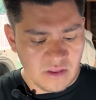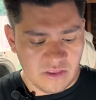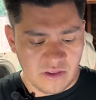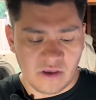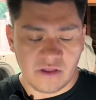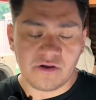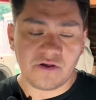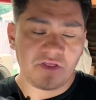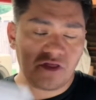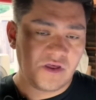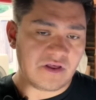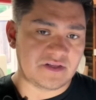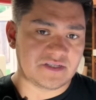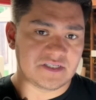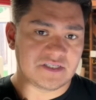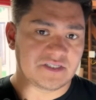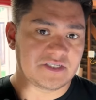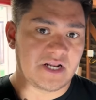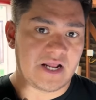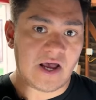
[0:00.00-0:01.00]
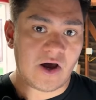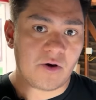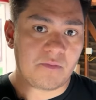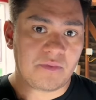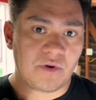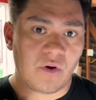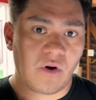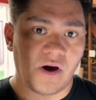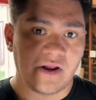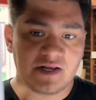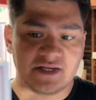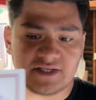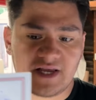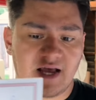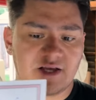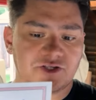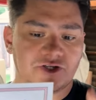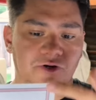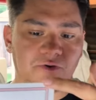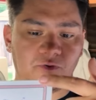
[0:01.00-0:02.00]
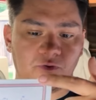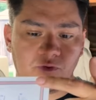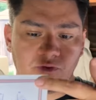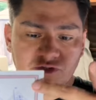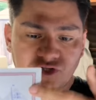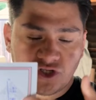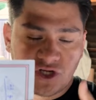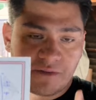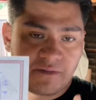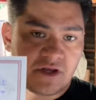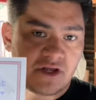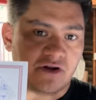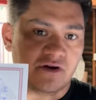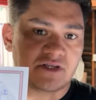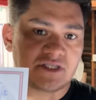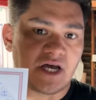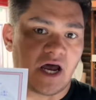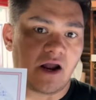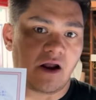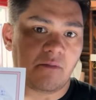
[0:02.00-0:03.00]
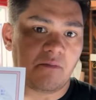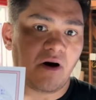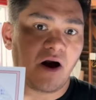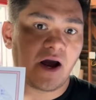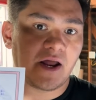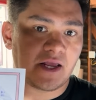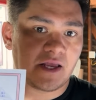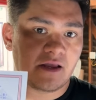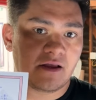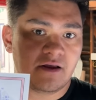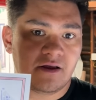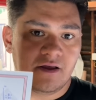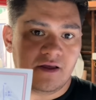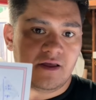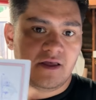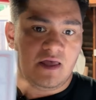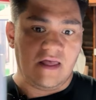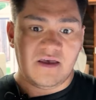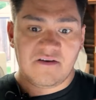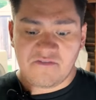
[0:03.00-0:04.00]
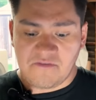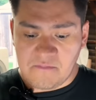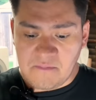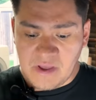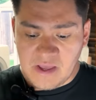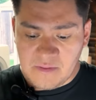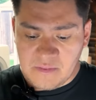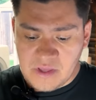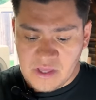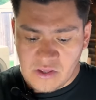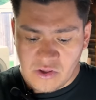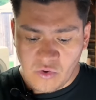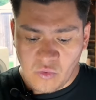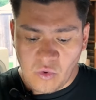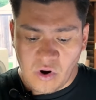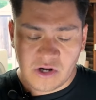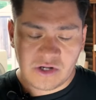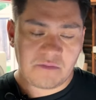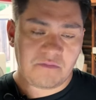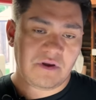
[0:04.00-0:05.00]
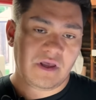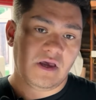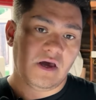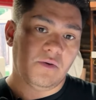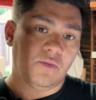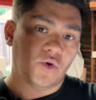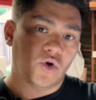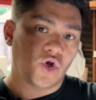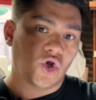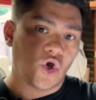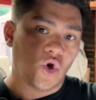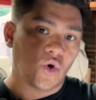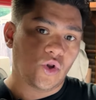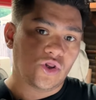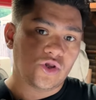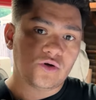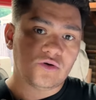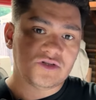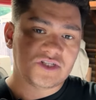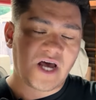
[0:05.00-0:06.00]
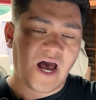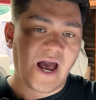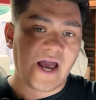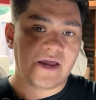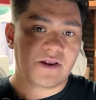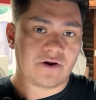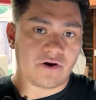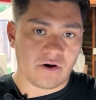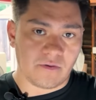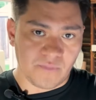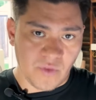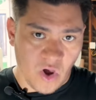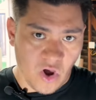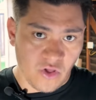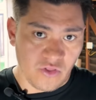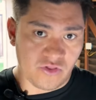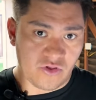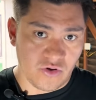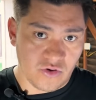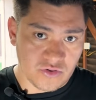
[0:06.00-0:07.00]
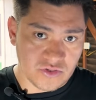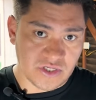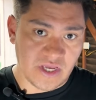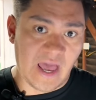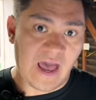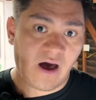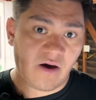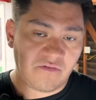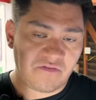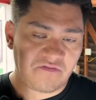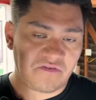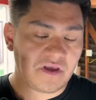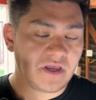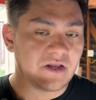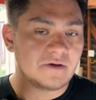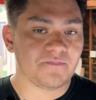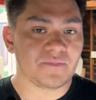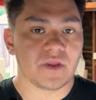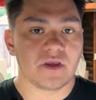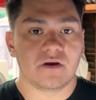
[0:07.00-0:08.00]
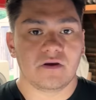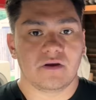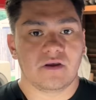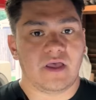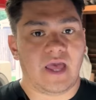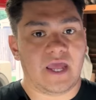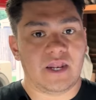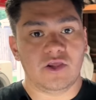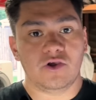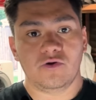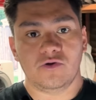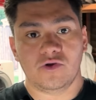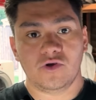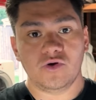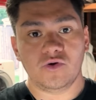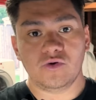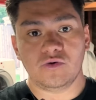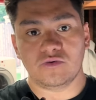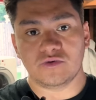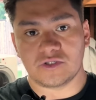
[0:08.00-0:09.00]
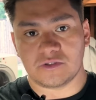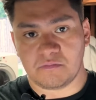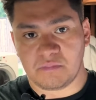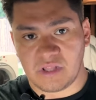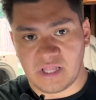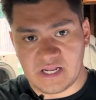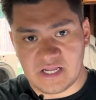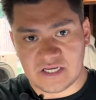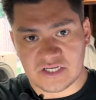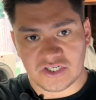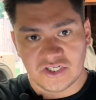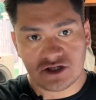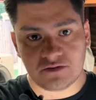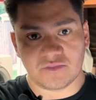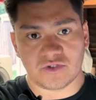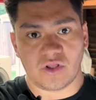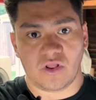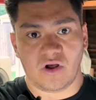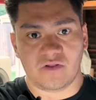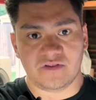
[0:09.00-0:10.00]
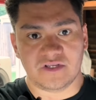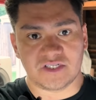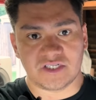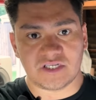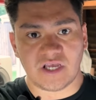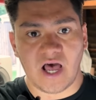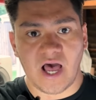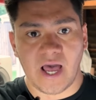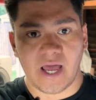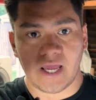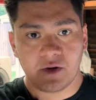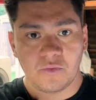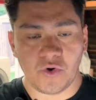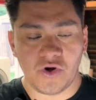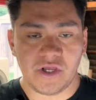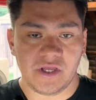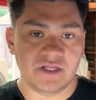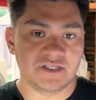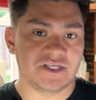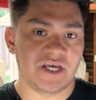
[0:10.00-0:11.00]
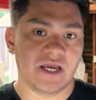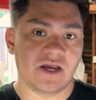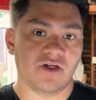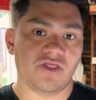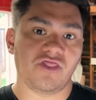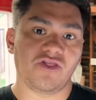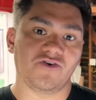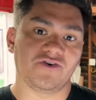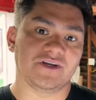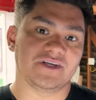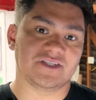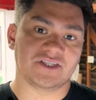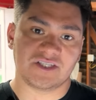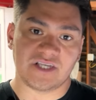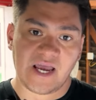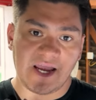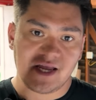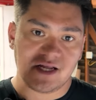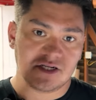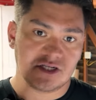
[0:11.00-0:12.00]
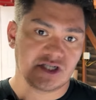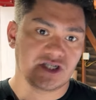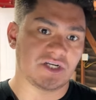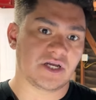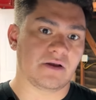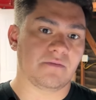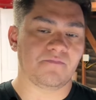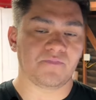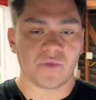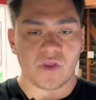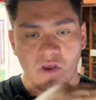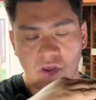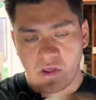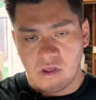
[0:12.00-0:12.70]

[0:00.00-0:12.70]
The other thing this is going to help you on is as you're shimming your entire body, if maybe you want to be able to go a little tighter on those cow feet, and you use plenty of shims along the side, well, you can take a 32nd shim